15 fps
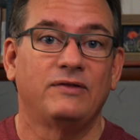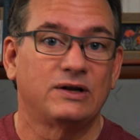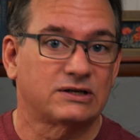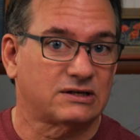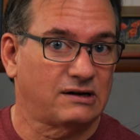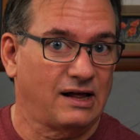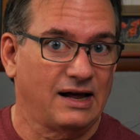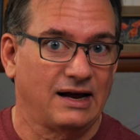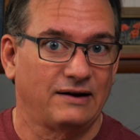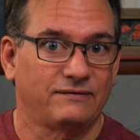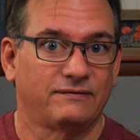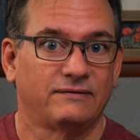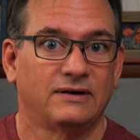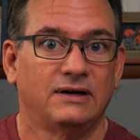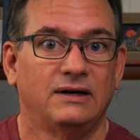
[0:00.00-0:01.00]
this
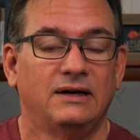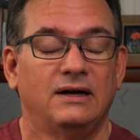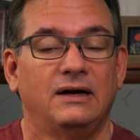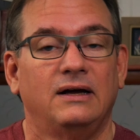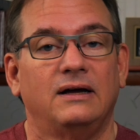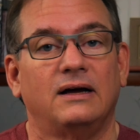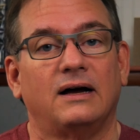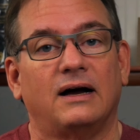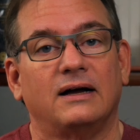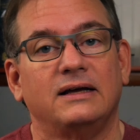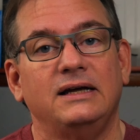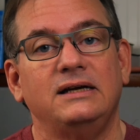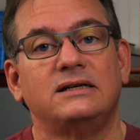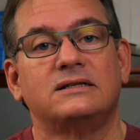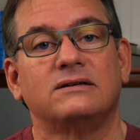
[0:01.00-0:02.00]
life.
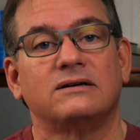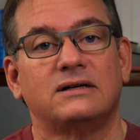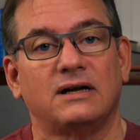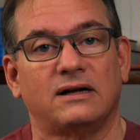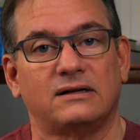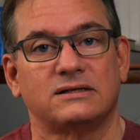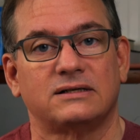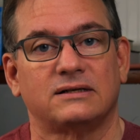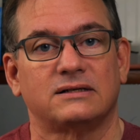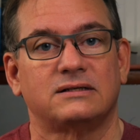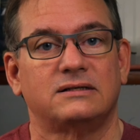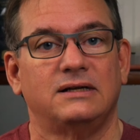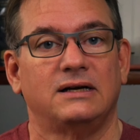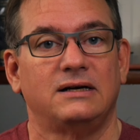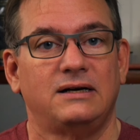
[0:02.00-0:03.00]
Easter tells us
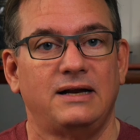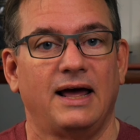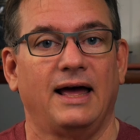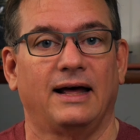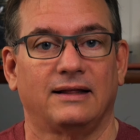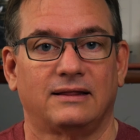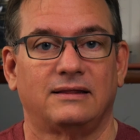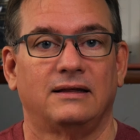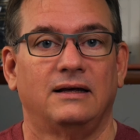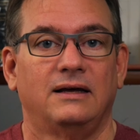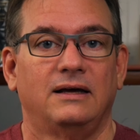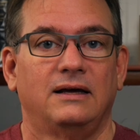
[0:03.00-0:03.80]
that death